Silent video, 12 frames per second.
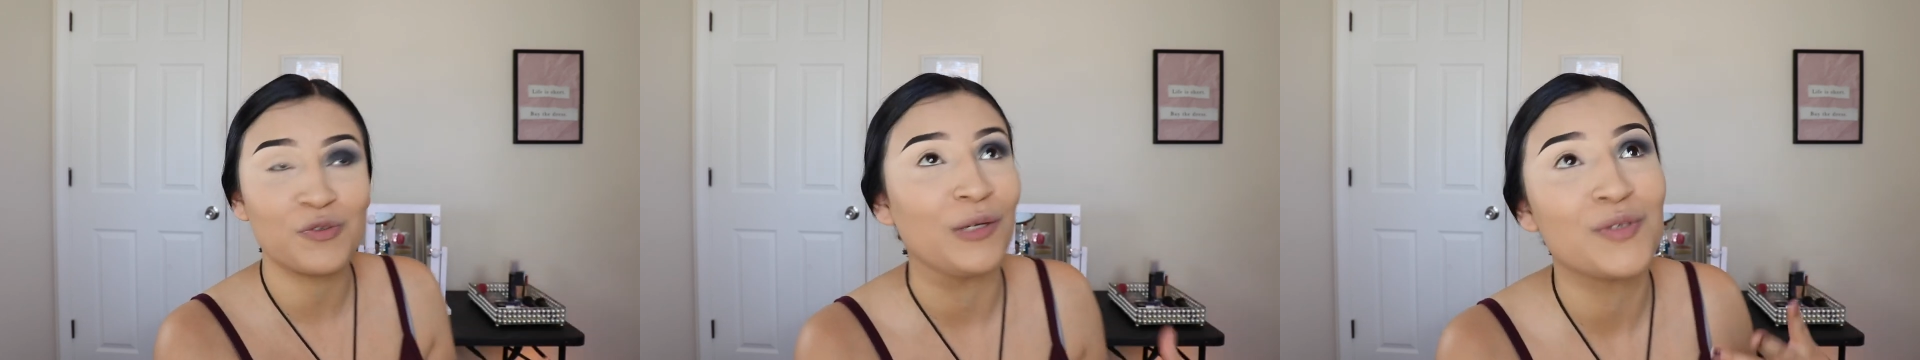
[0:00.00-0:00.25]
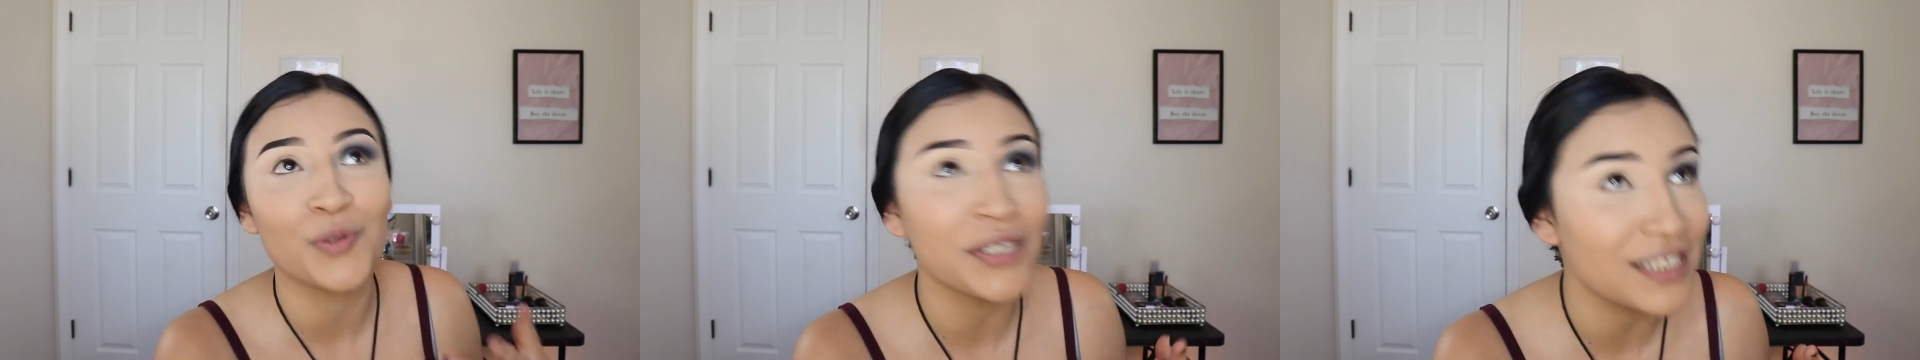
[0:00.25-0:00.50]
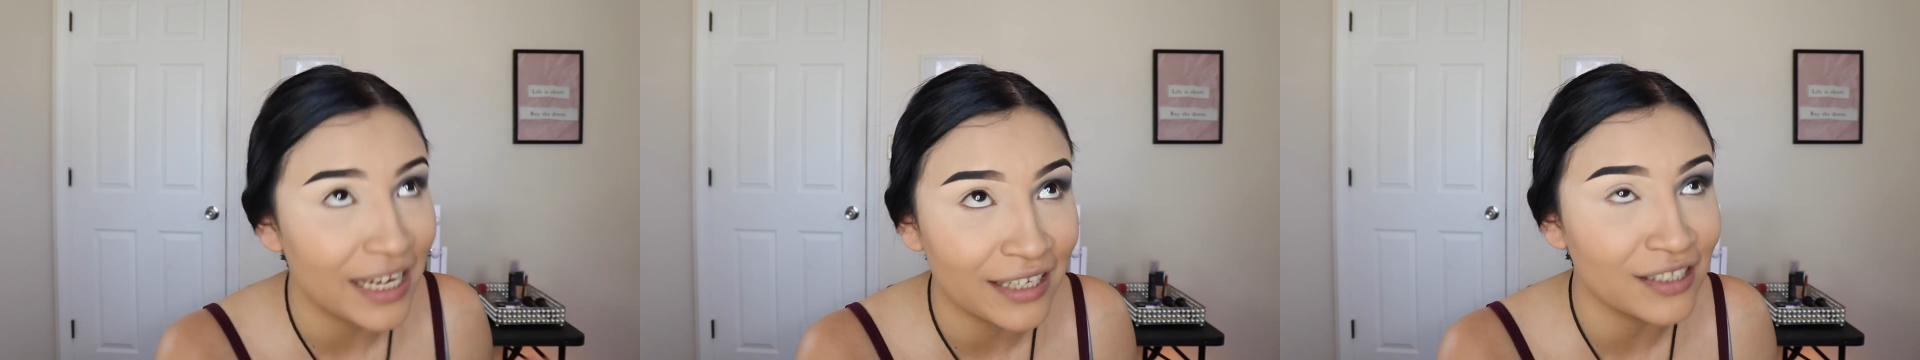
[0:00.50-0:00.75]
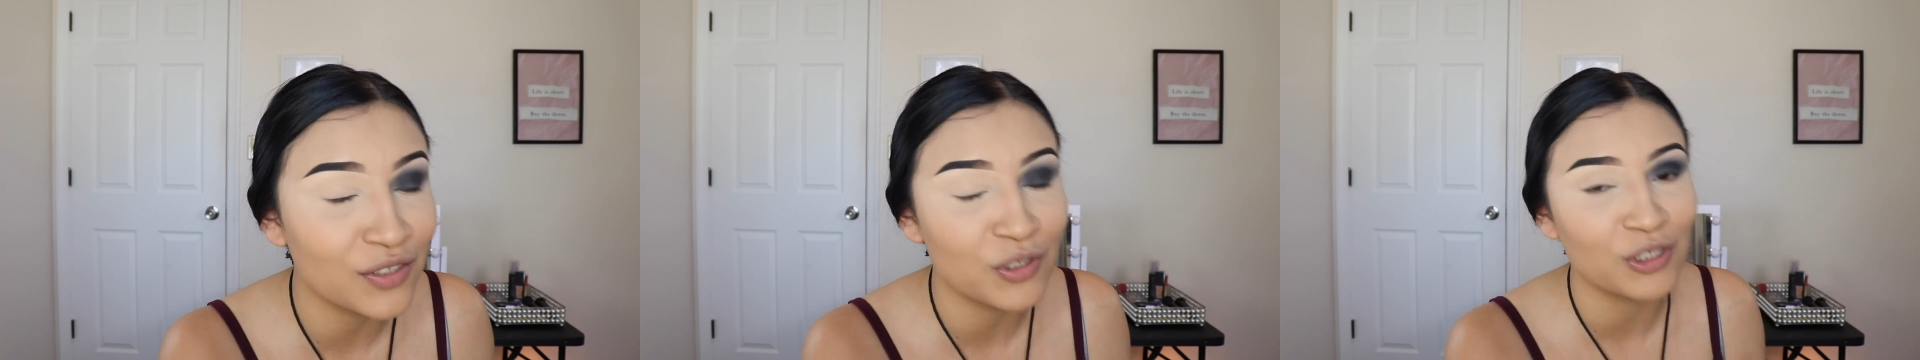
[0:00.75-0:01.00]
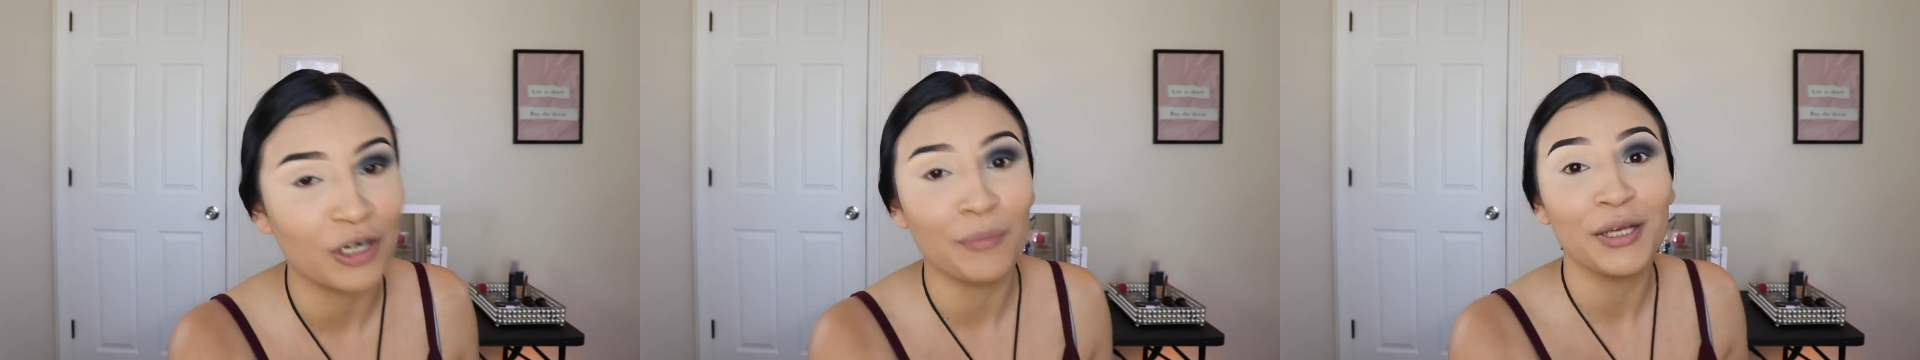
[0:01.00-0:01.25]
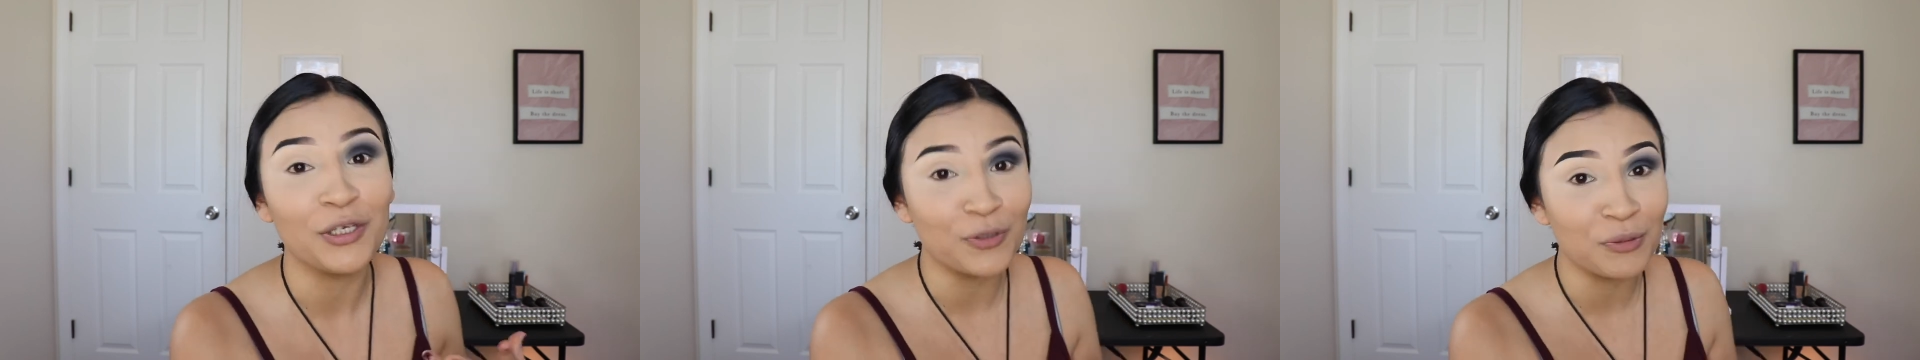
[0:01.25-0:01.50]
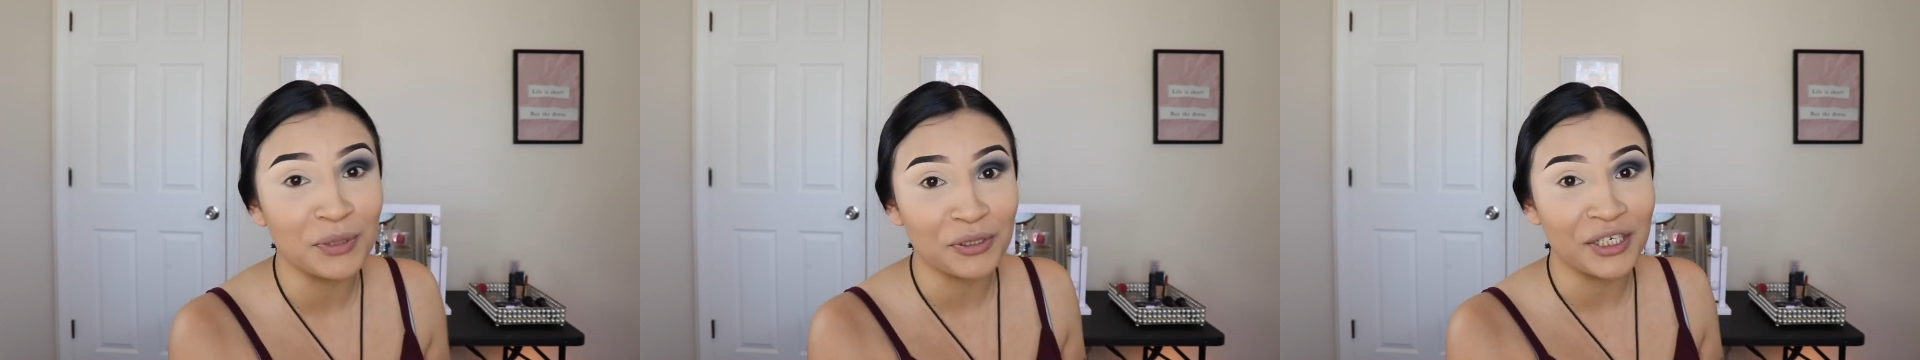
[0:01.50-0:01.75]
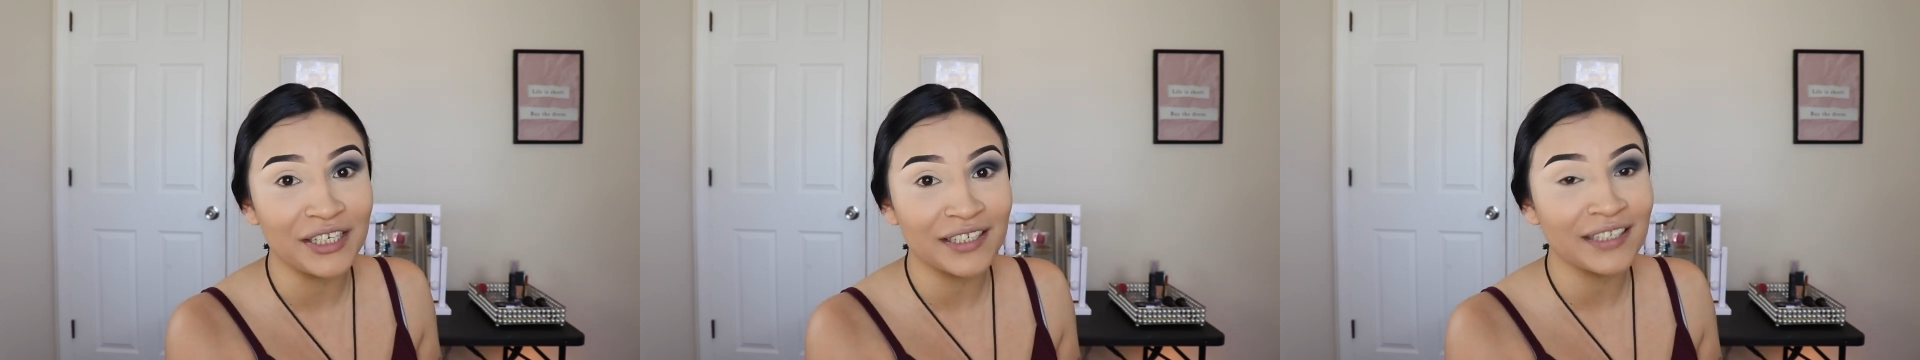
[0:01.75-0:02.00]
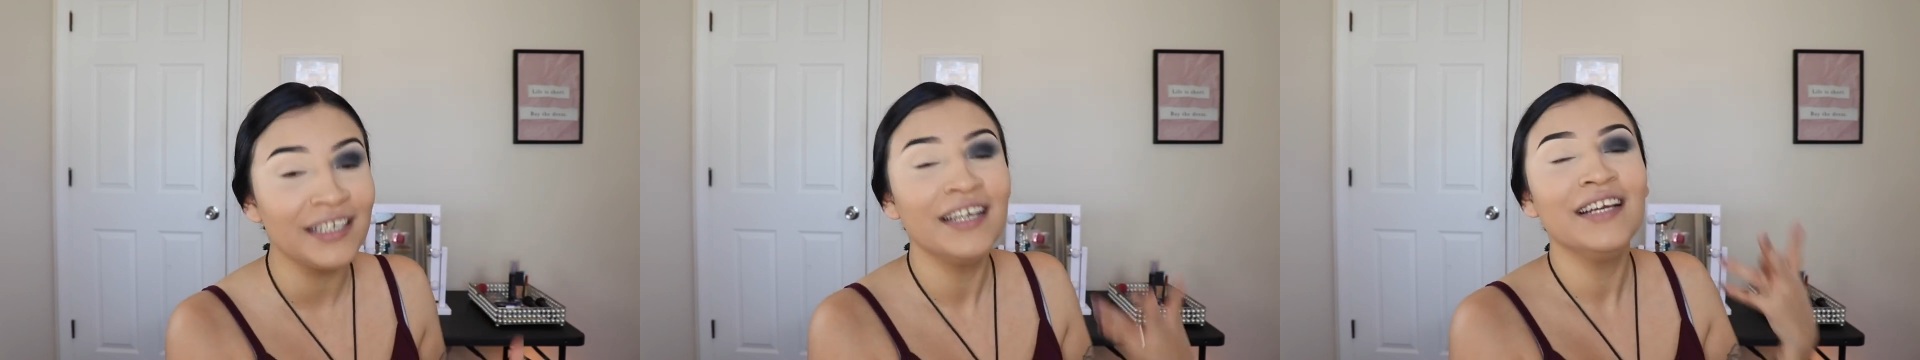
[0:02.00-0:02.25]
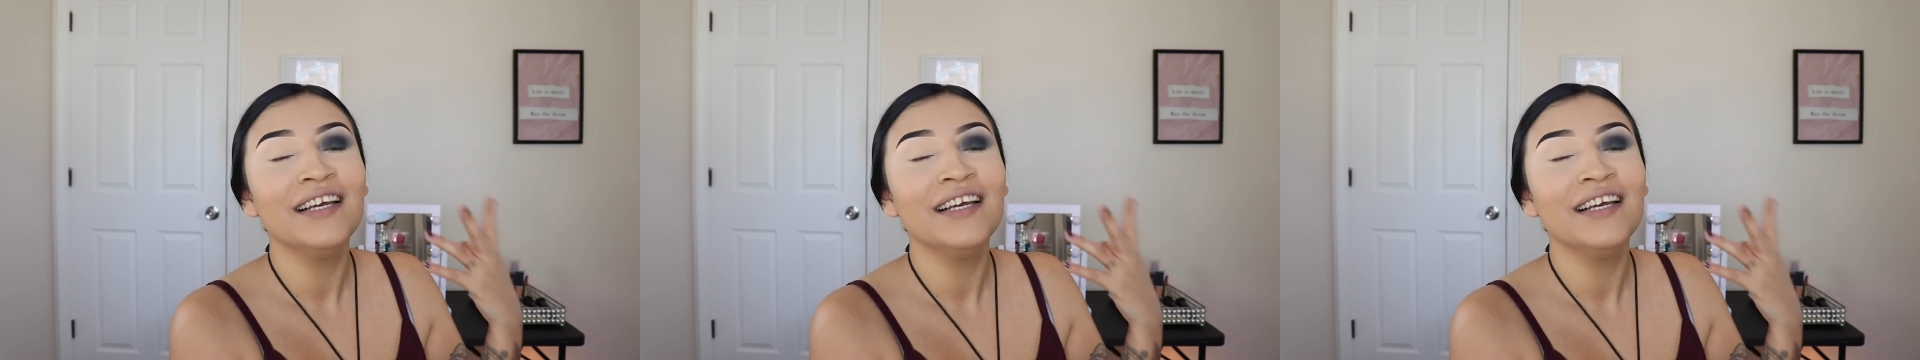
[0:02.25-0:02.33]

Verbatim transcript: so I'm so excited to start my YouTube career.